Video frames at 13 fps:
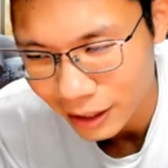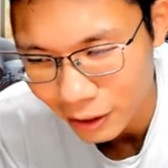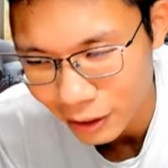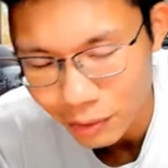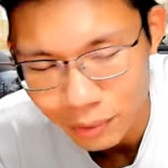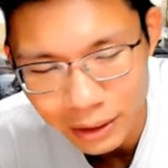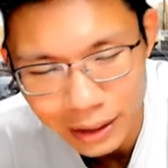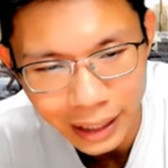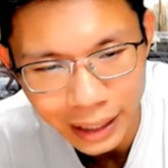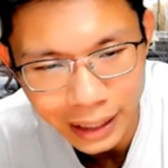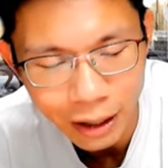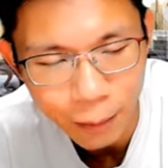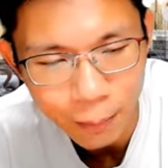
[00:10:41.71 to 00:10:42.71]
really
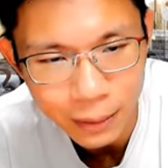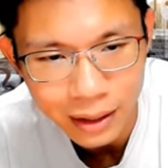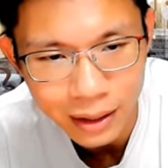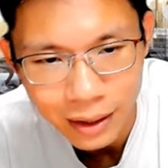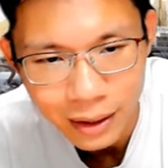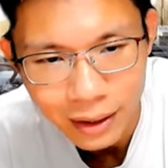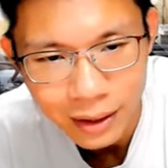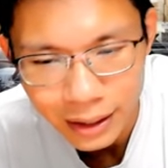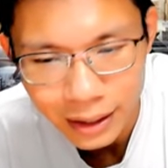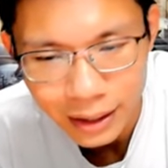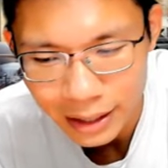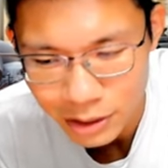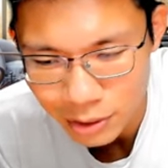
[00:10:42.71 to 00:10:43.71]
anyhow beat.
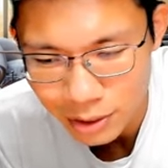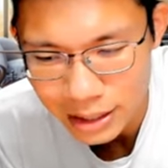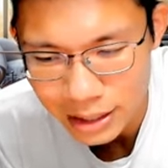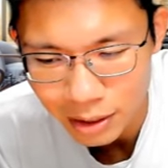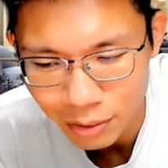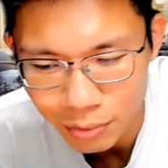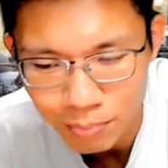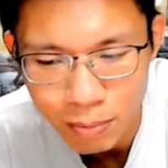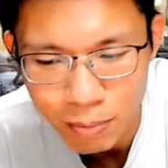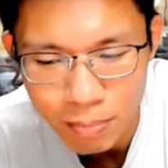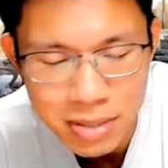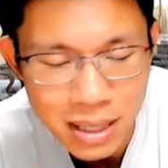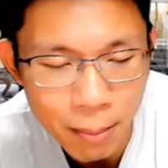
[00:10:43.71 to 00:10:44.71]
As long as the
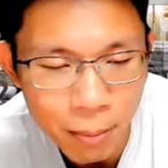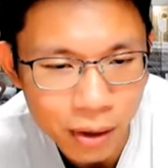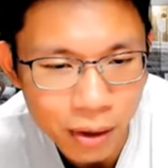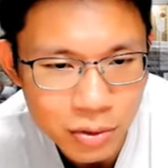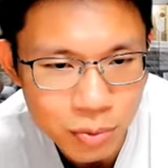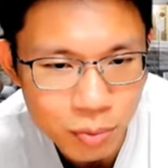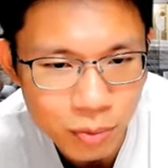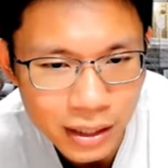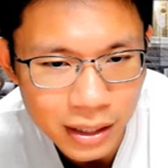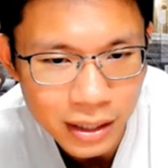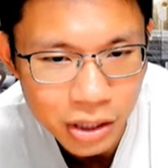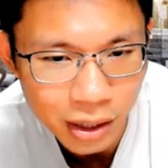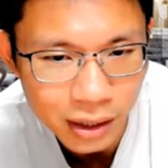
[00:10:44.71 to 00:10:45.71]
bids are more or less within
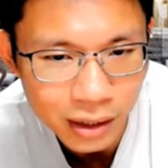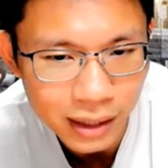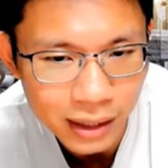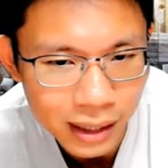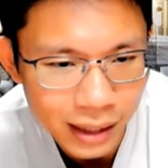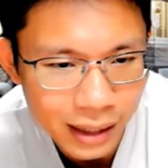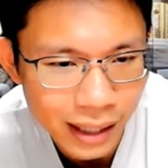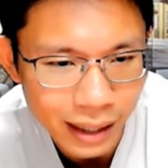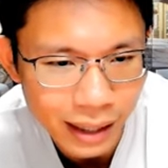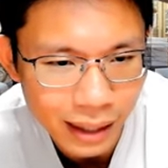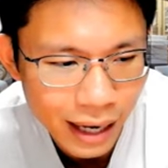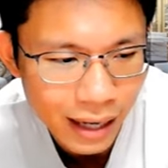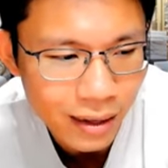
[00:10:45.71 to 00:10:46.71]
each other, they get the
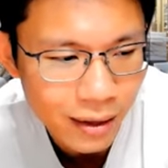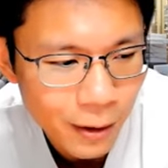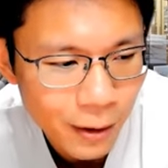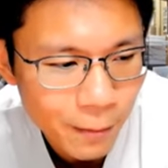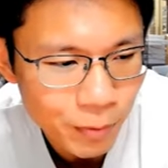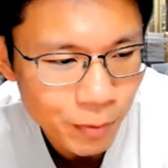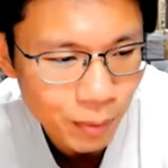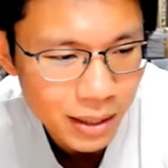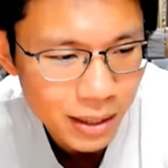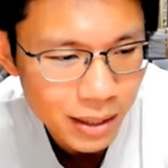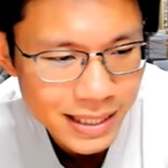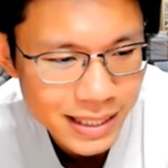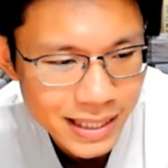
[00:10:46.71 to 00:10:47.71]
land. They want to
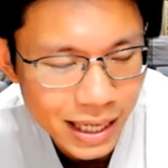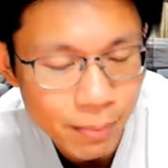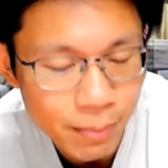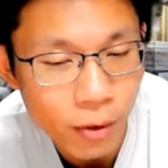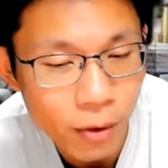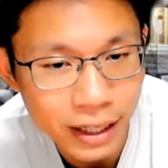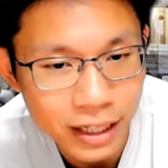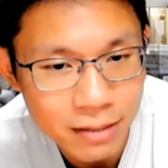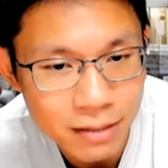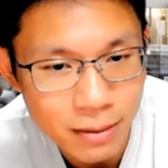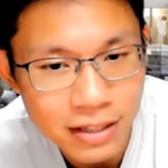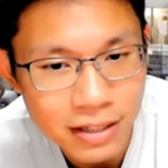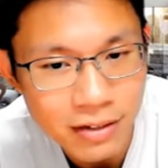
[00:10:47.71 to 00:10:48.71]
sell it more
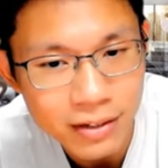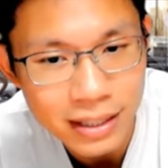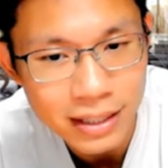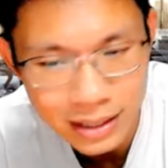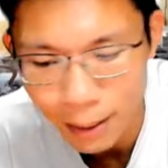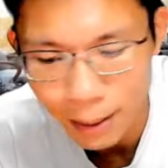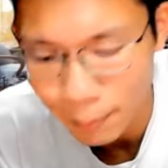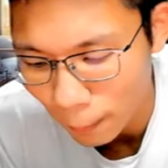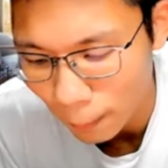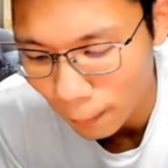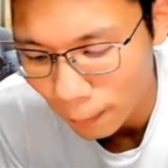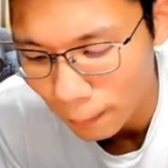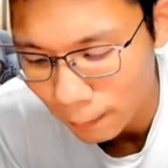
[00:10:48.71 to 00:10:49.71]
expensive is their
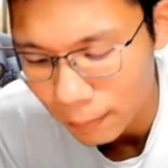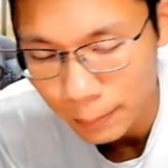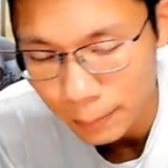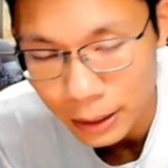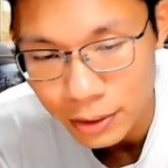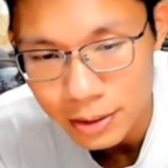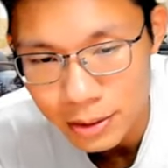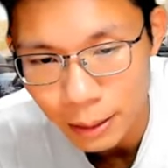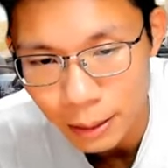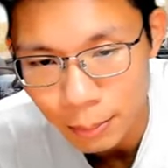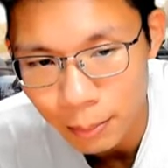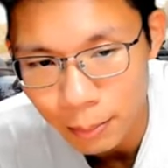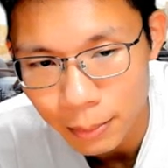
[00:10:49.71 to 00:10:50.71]
problem, because they
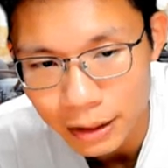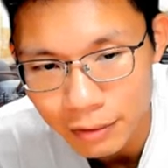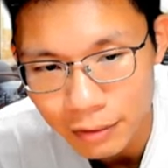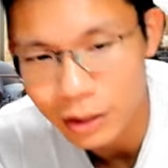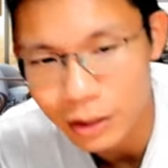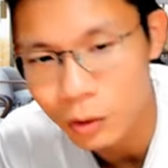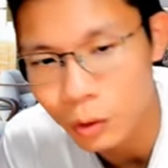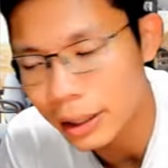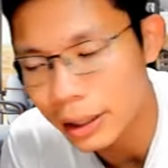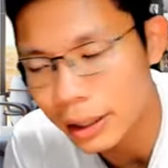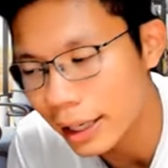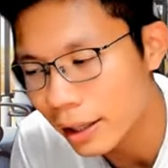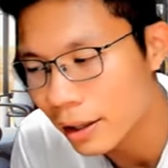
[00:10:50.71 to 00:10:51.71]
probably, if they know
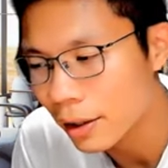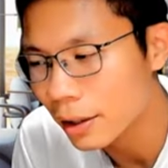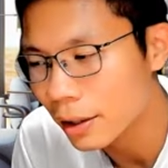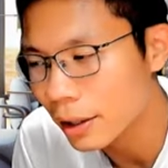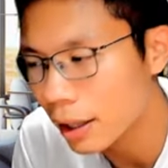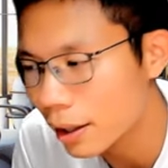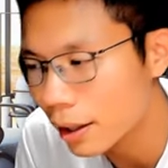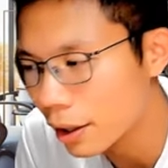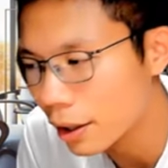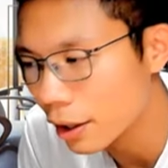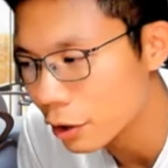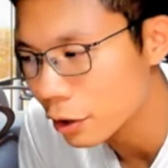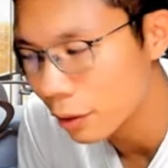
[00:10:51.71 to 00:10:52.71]
that
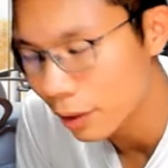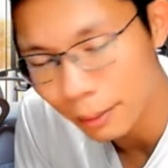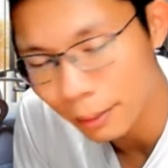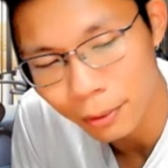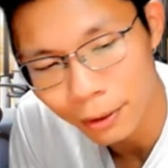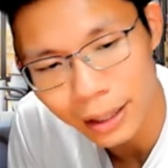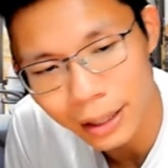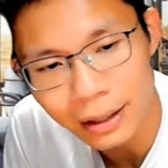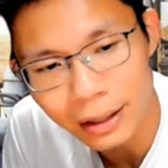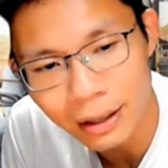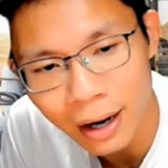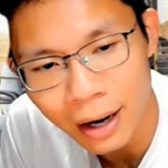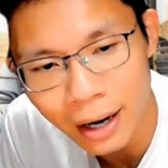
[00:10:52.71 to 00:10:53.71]
you like the product
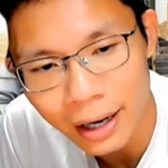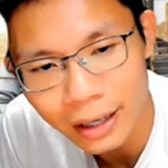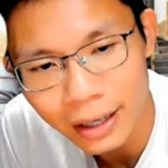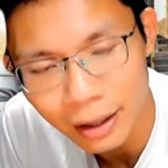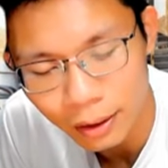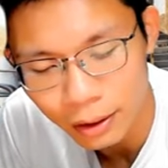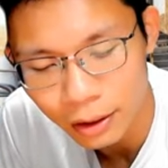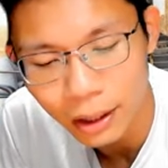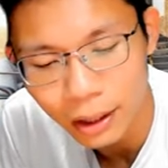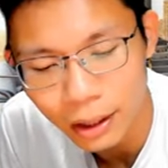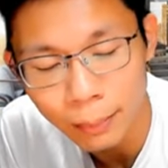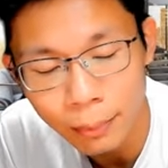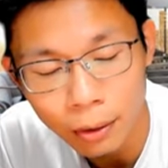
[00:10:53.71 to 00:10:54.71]
you
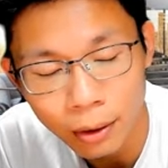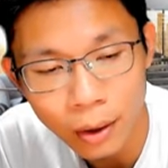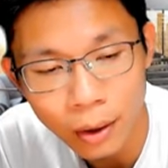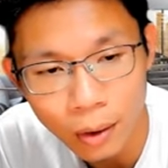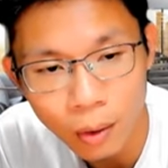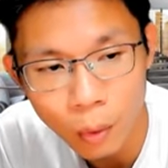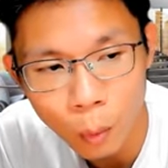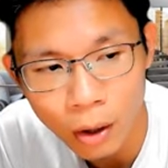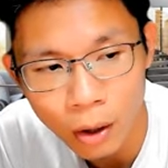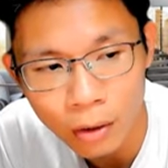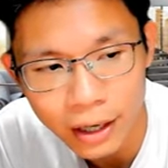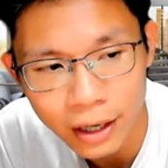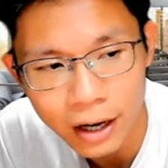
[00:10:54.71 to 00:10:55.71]
like the product
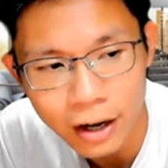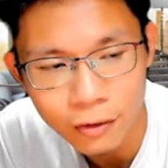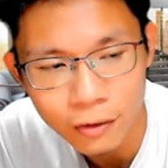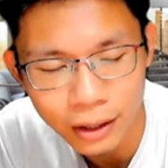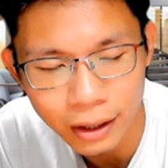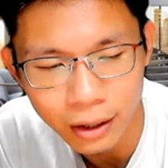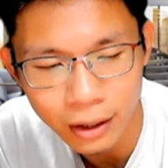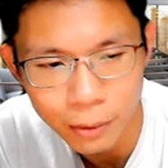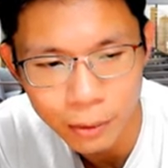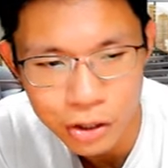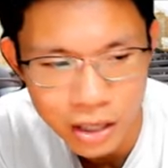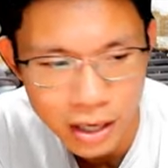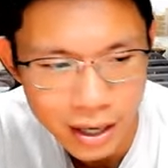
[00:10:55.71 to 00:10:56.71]
well enough, you collect more
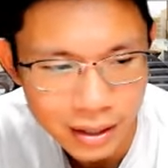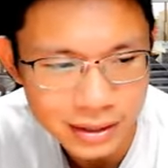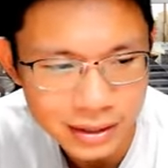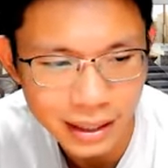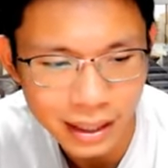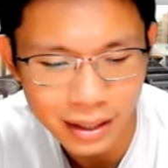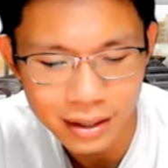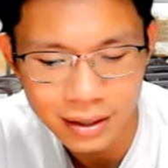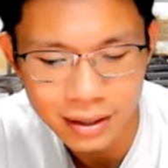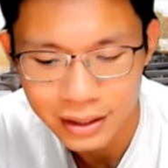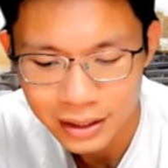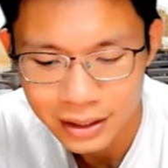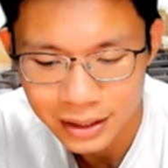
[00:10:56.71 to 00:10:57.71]
checks, then
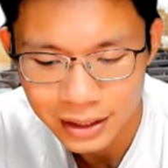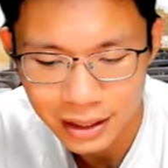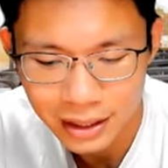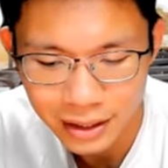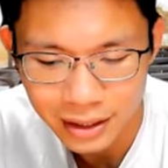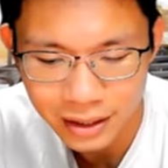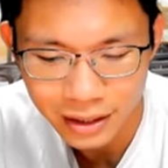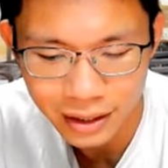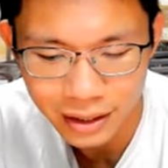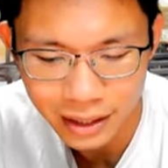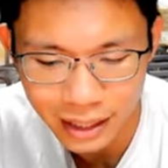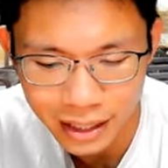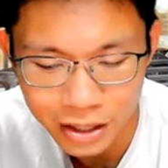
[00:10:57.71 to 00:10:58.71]
they
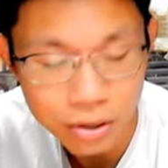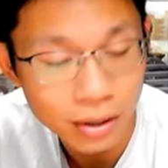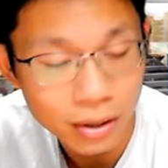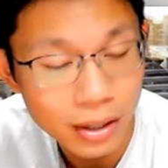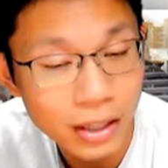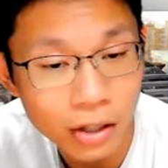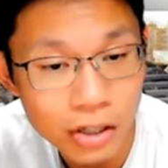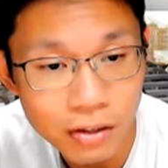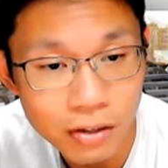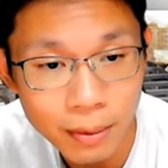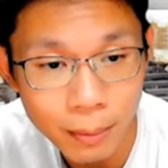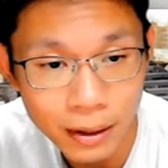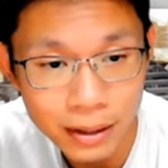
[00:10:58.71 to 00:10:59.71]
are naturally going to shoot
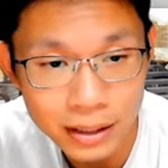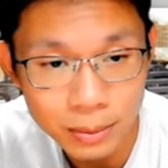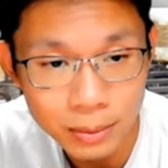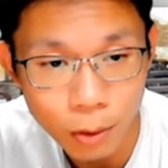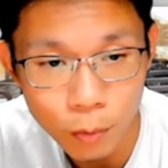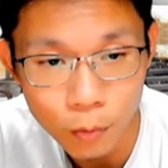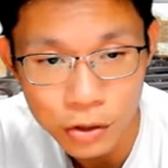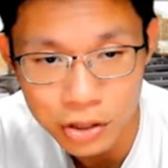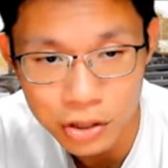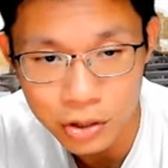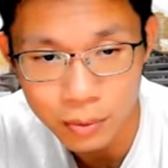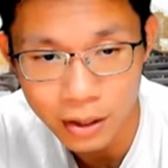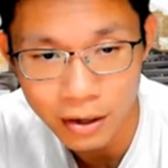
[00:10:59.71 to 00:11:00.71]
the prices more,
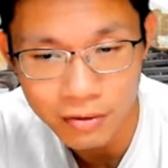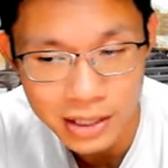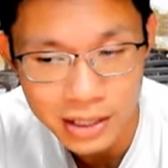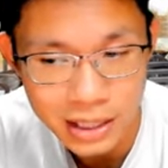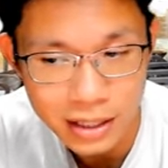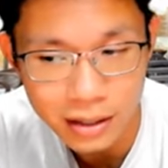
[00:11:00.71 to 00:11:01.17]
which we have seen